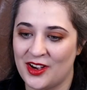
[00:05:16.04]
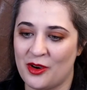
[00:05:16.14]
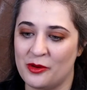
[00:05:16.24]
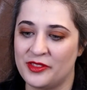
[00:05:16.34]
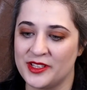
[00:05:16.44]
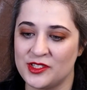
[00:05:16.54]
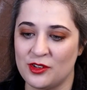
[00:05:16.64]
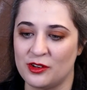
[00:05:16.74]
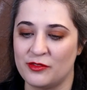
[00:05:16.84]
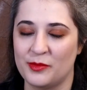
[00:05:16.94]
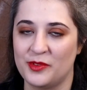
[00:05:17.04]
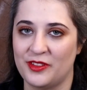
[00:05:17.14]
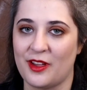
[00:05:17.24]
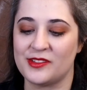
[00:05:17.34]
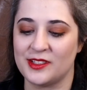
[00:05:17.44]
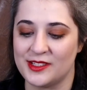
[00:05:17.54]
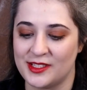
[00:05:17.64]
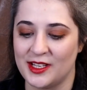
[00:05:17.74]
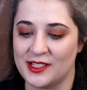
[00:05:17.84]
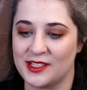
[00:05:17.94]
Oh, this dog from
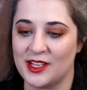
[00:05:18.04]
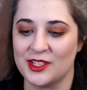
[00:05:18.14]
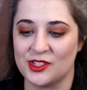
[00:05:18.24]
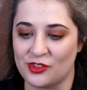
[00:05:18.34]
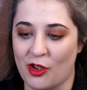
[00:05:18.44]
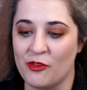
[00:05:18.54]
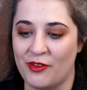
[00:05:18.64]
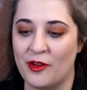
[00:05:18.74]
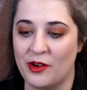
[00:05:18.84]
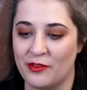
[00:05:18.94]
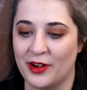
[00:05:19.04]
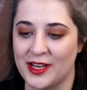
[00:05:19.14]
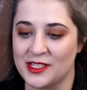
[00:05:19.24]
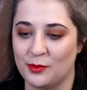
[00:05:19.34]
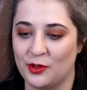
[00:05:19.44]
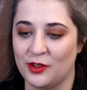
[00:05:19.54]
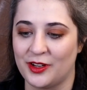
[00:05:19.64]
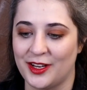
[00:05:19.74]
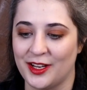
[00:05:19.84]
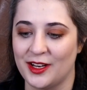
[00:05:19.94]
2006 is so very relatable.
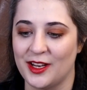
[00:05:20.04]
Look at it.